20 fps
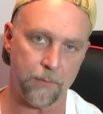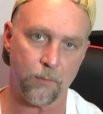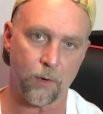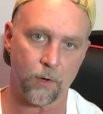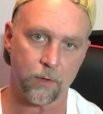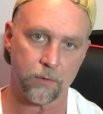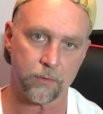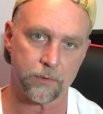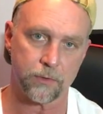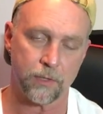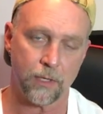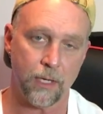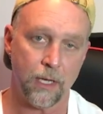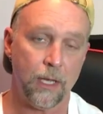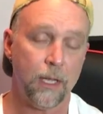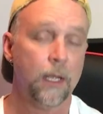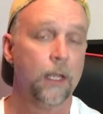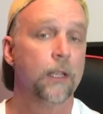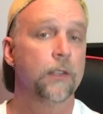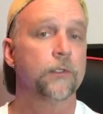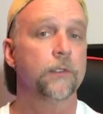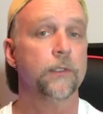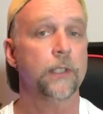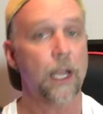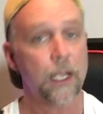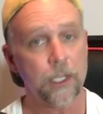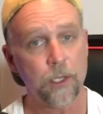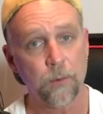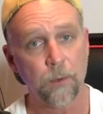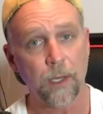markers. So
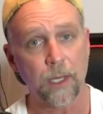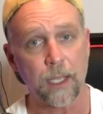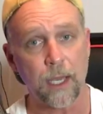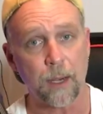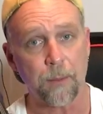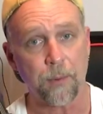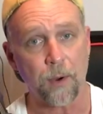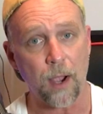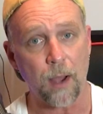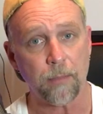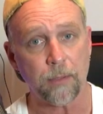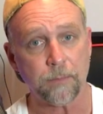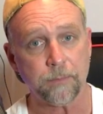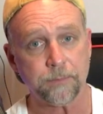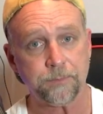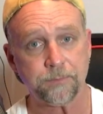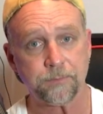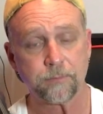now you really got a problem.